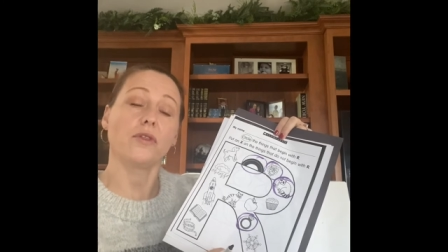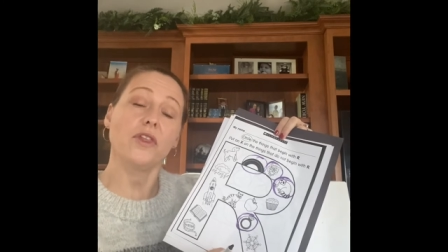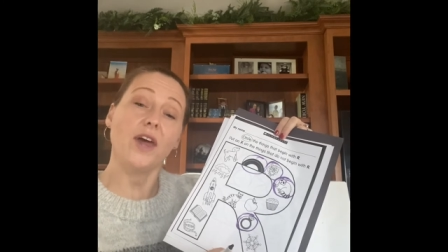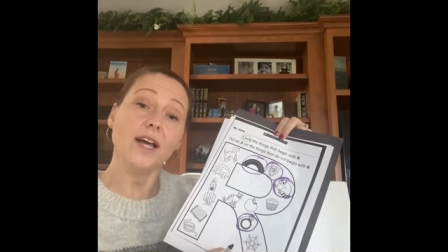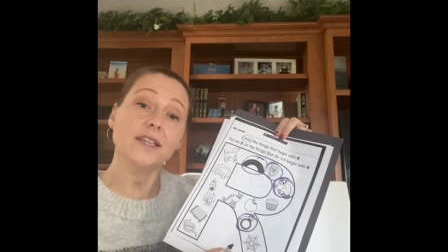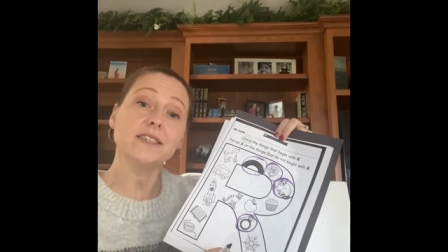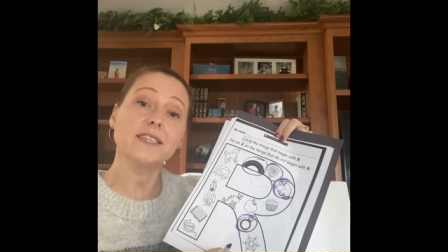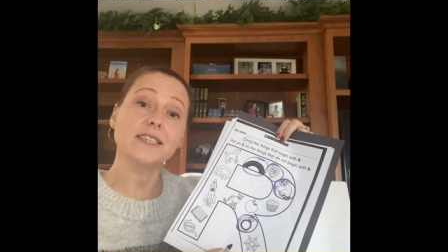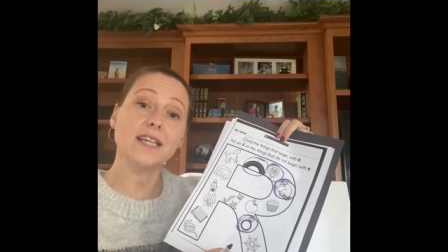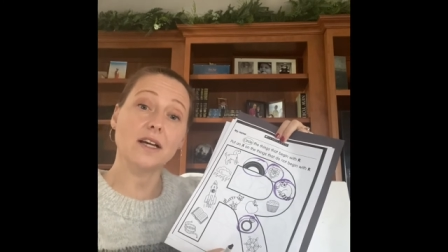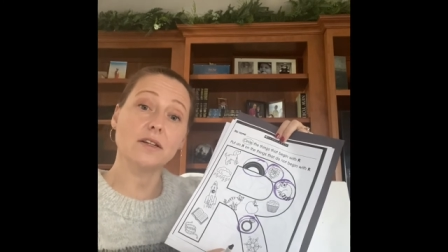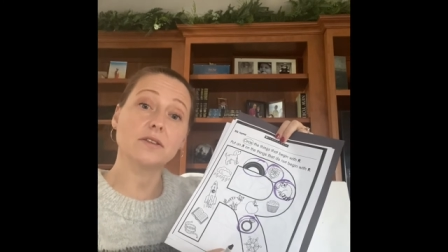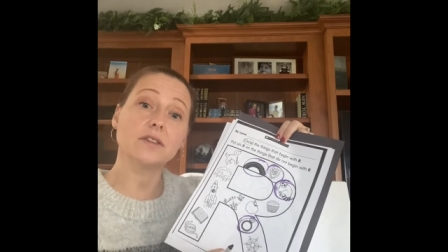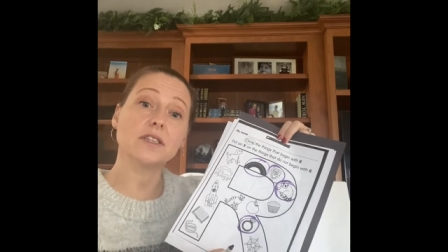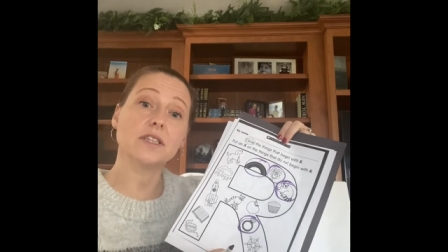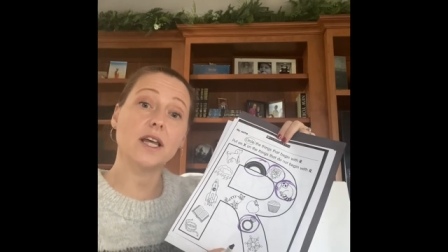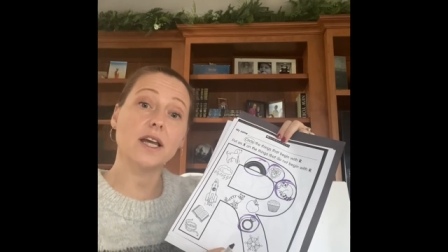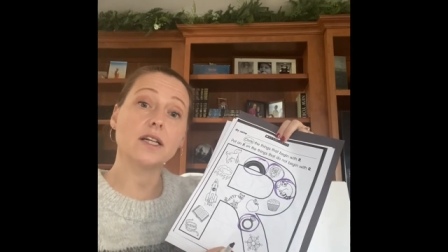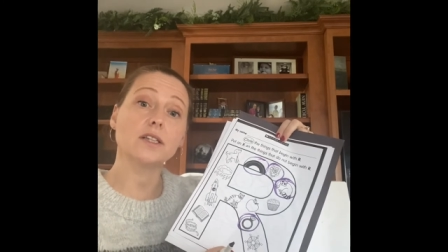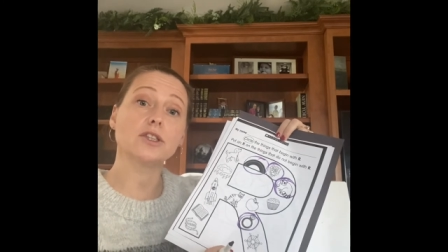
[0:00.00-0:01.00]
that sounds
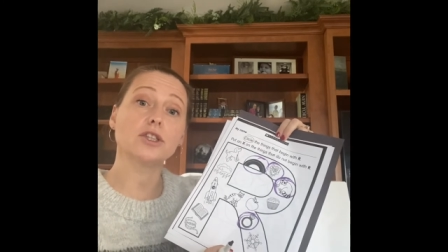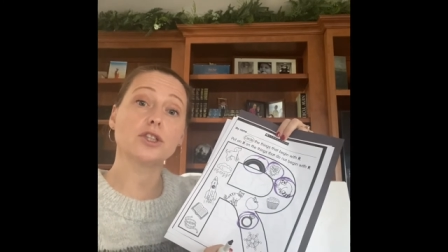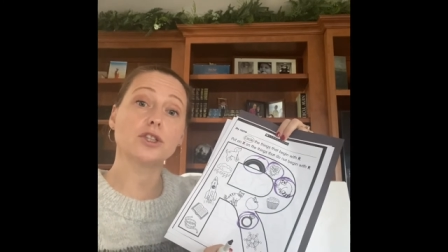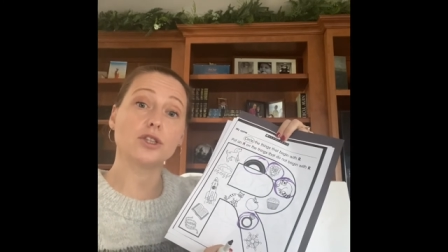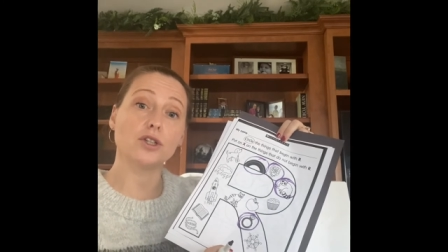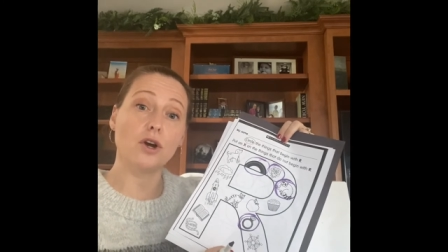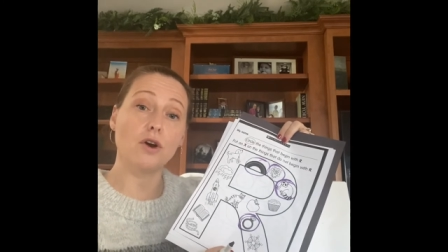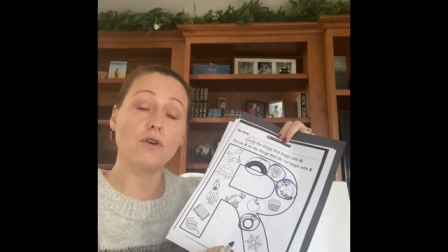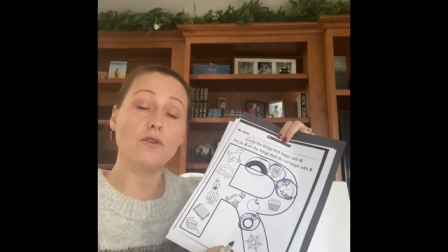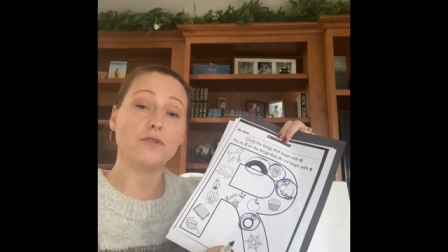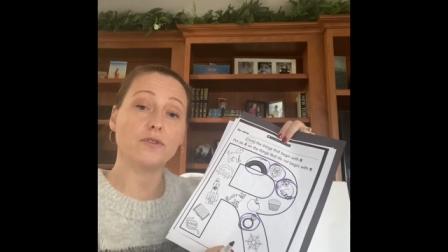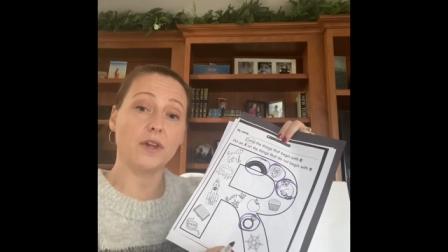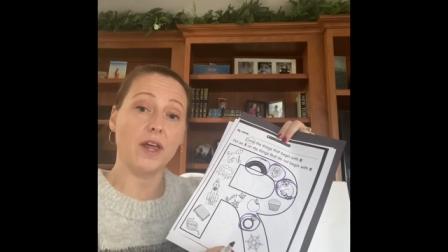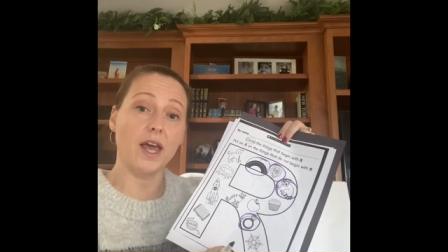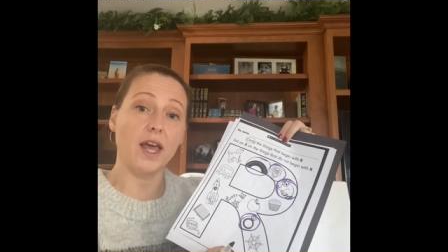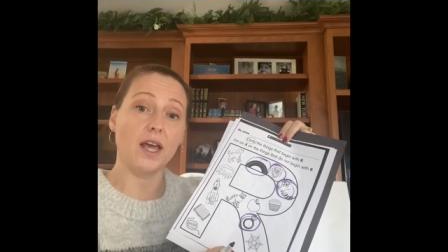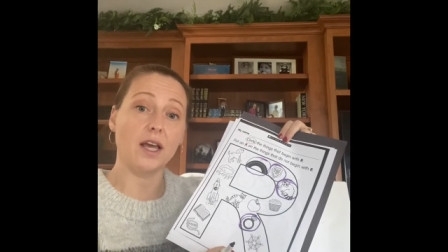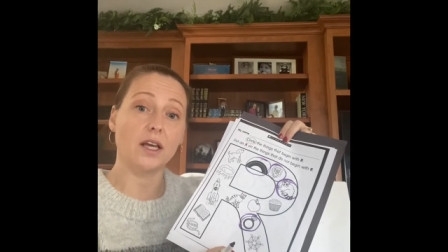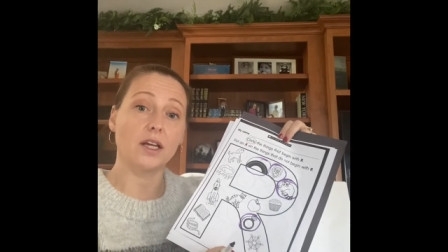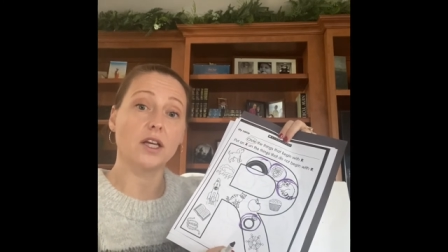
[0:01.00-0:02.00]
like
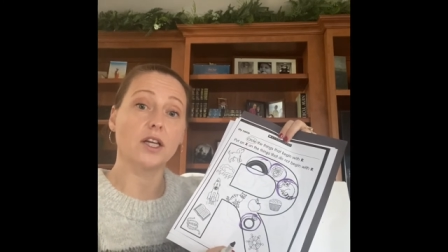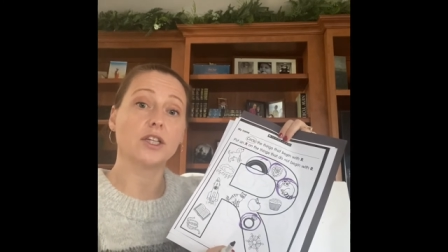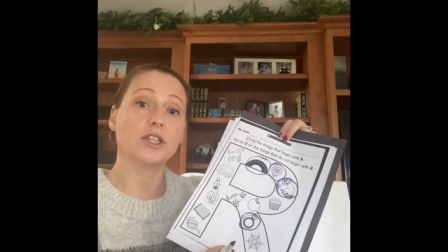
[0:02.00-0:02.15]
snowflake.